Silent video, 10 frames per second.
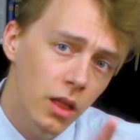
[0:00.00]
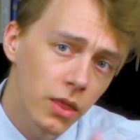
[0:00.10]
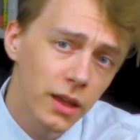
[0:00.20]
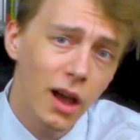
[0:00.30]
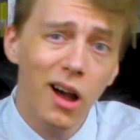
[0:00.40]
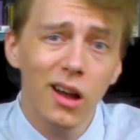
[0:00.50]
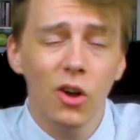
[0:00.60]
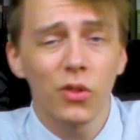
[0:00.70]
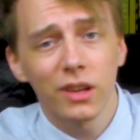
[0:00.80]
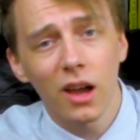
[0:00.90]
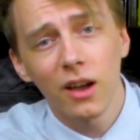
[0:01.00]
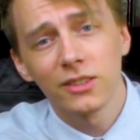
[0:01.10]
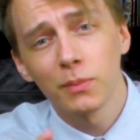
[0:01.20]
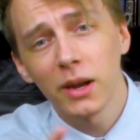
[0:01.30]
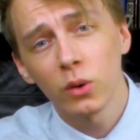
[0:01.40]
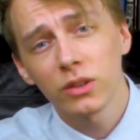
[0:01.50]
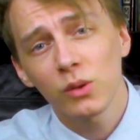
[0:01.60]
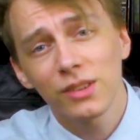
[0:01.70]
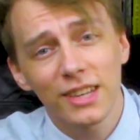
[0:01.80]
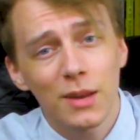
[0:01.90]
The art on the cards may also
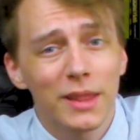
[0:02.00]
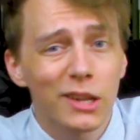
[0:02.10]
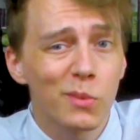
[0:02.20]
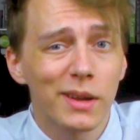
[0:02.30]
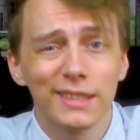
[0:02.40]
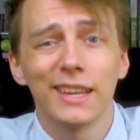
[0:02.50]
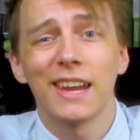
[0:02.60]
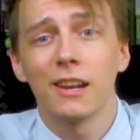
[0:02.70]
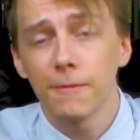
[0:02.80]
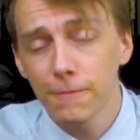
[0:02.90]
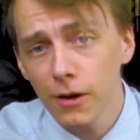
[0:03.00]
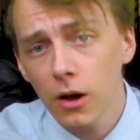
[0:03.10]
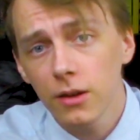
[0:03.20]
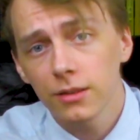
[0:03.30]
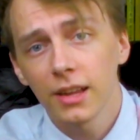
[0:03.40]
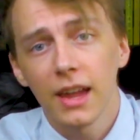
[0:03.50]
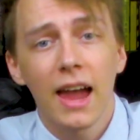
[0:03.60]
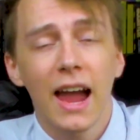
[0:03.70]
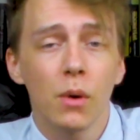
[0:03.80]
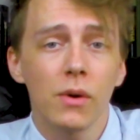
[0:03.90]
seem a little mundane at first,
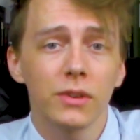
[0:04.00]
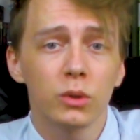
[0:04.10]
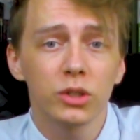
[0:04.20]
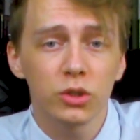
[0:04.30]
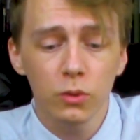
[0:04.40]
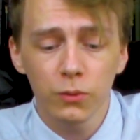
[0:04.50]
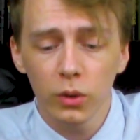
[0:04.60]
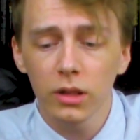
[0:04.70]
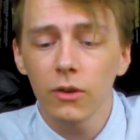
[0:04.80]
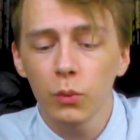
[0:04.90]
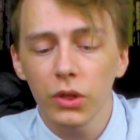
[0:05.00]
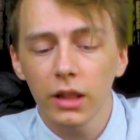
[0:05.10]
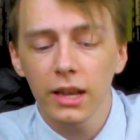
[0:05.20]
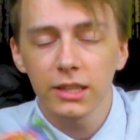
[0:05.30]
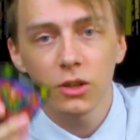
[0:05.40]
however you'll soon fall in love with the likes